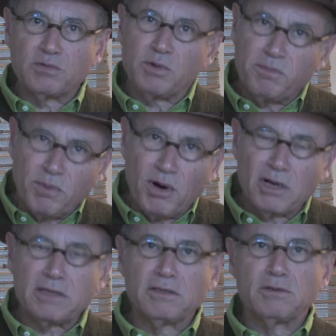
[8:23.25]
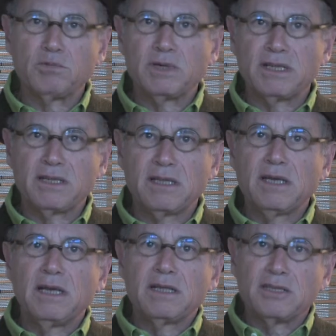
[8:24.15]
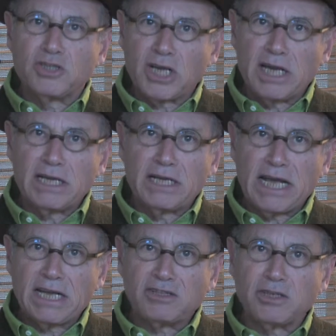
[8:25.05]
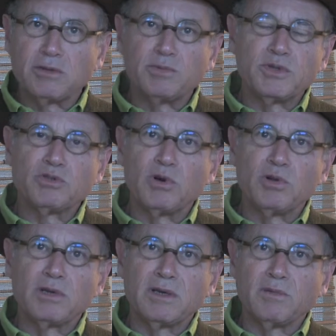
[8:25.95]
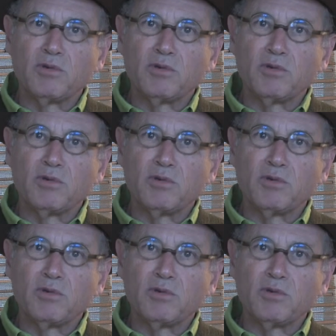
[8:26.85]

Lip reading: We partnered with the China National Petroleum